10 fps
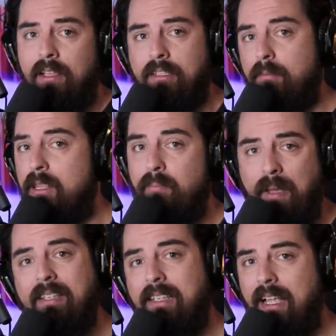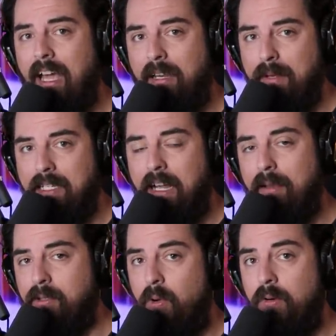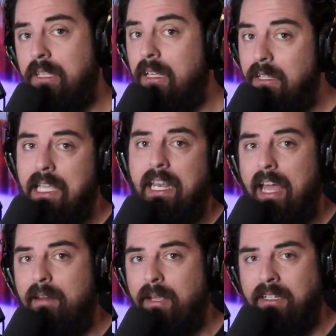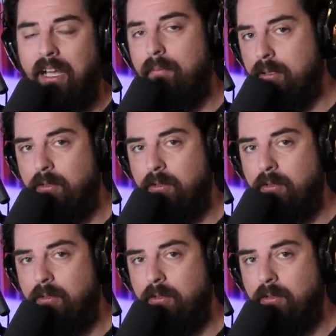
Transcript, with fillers: some of the basic enemy types or the elite enemy types,